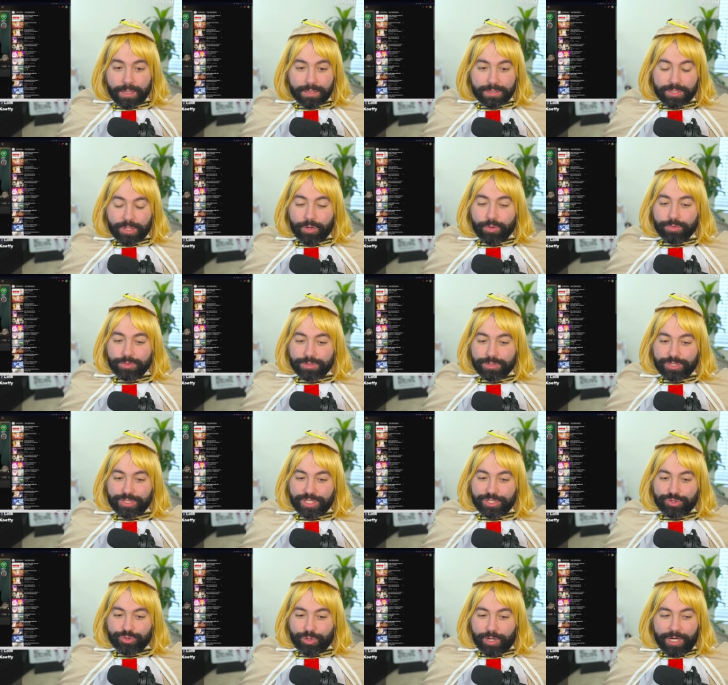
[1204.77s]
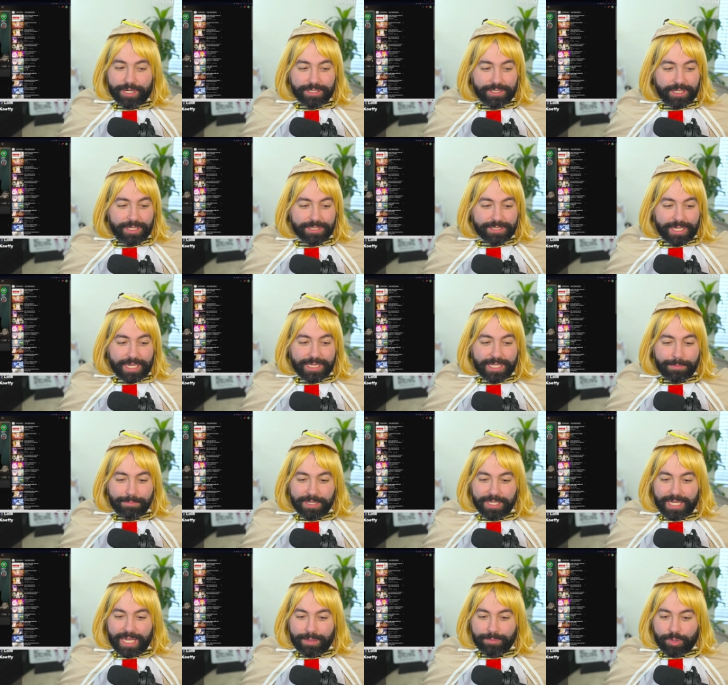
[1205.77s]
So she drugged us and then
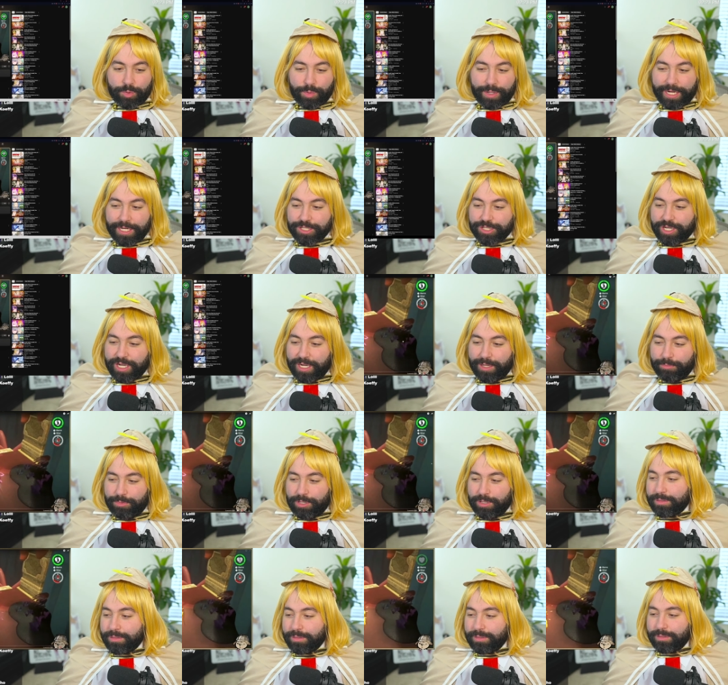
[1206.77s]
became a rage gamer.